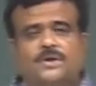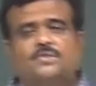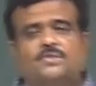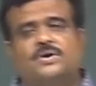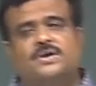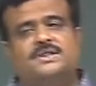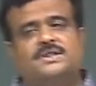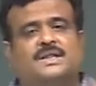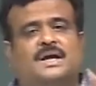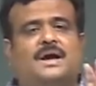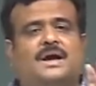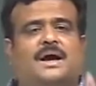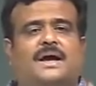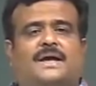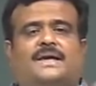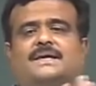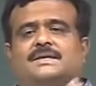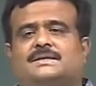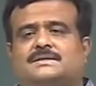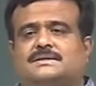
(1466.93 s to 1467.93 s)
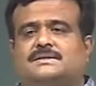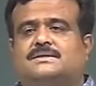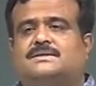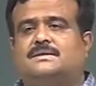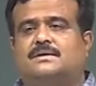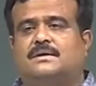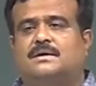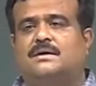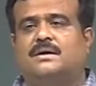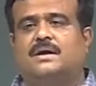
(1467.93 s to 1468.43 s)
when the I is
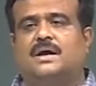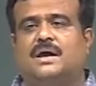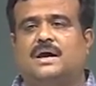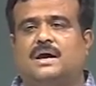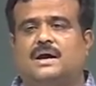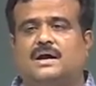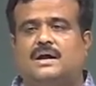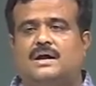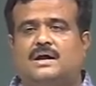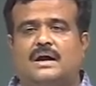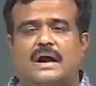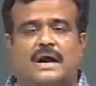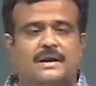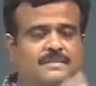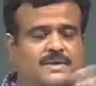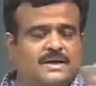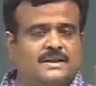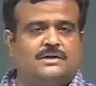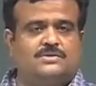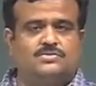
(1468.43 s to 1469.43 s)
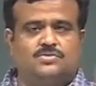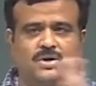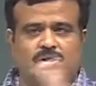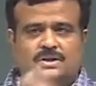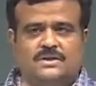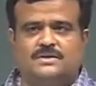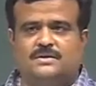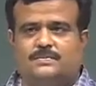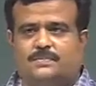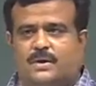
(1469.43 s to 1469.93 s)
I minus 1
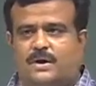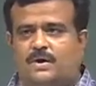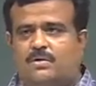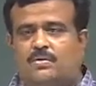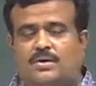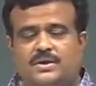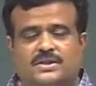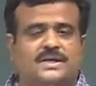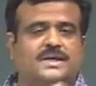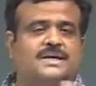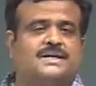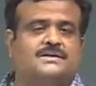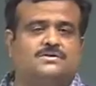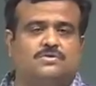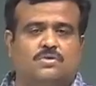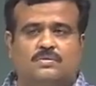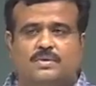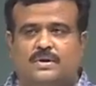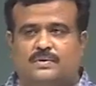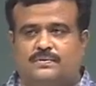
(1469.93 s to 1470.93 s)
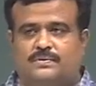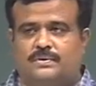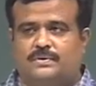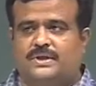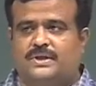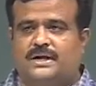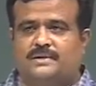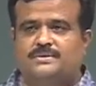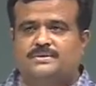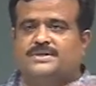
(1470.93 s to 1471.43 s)
is a power, when there is overflow,
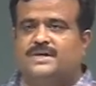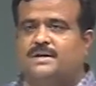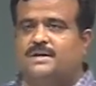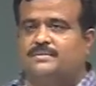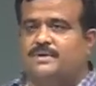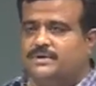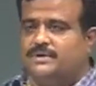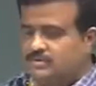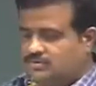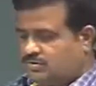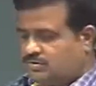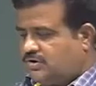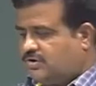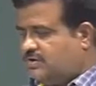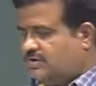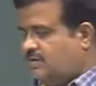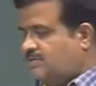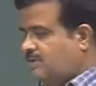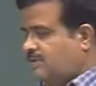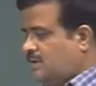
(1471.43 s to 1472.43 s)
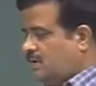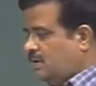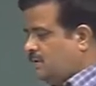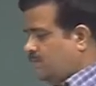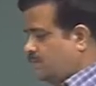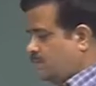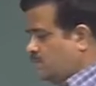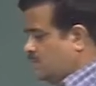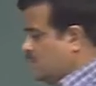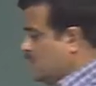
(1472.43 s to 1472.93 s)
that means I minus 1 is a power of
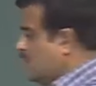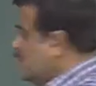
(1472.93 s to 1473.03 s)
2.